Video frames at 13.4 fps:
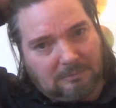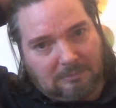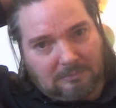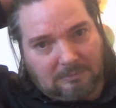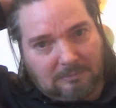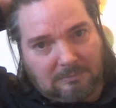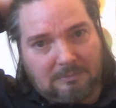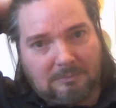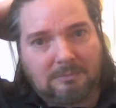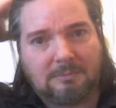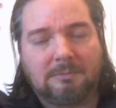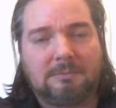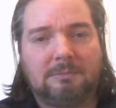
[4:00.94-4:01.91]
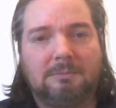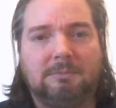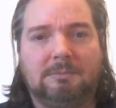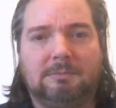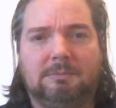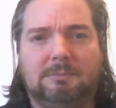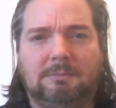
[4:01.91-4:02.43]

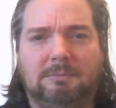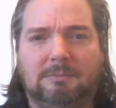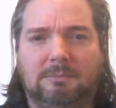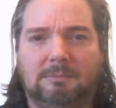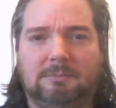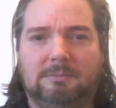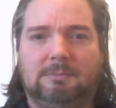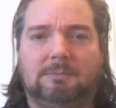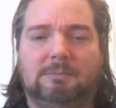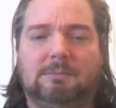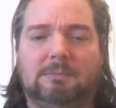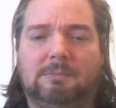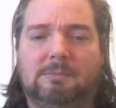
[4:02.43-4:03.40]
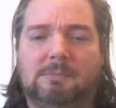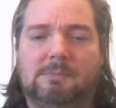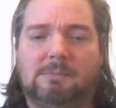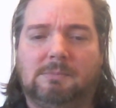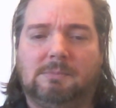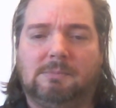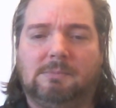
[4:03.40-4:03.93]

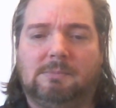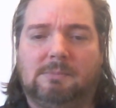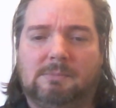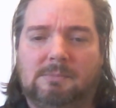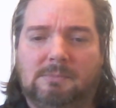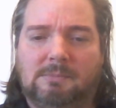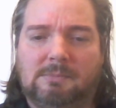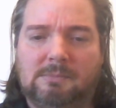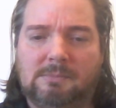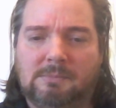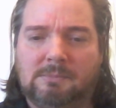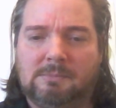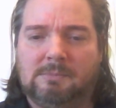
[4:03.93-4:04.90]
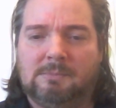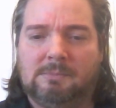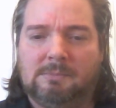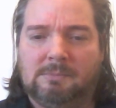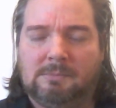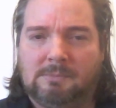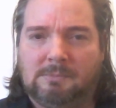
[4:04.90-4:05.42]

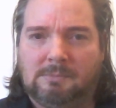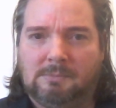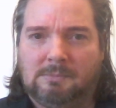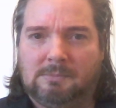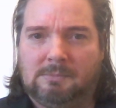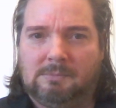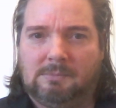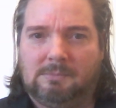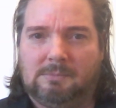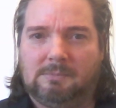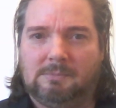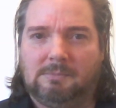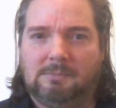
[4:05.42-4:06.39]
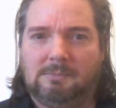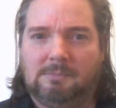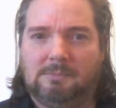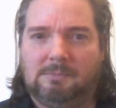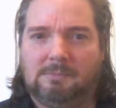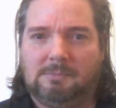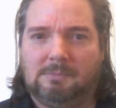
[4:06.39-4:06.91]

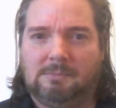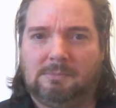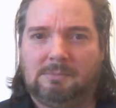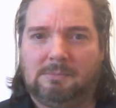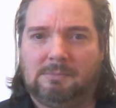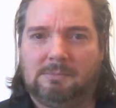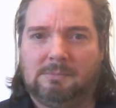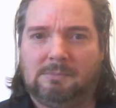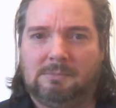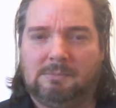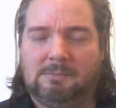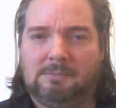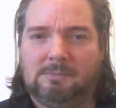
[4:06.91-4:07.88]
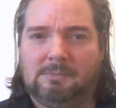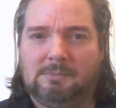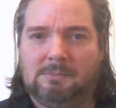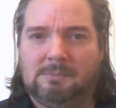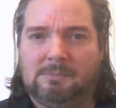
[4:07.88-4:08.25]
No words are spoken by the person on screen.